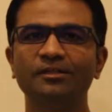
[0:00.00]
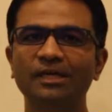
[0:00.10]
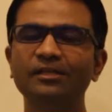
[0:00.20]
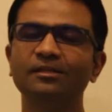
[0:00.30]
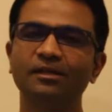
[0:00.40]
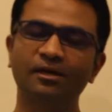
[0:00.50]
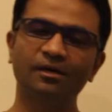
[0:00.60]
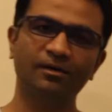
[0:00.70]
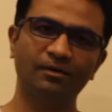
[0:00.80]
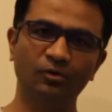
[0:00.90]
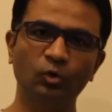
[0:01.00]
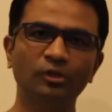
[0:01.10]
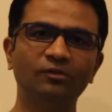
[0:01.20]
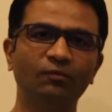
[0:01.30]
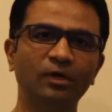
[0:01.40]
then
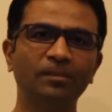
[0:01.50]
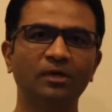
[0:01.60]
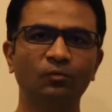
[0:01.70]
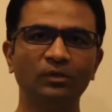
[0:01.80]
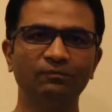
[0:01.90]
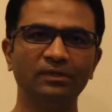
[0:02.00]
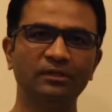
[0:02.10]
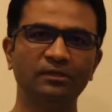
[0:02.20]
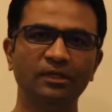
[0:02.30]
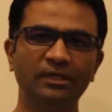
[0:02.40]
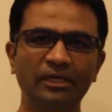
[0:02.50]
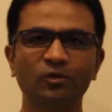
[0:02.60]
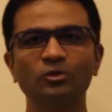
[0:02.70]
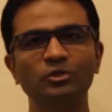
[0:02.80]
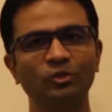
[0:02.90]
doing the fitment with the technology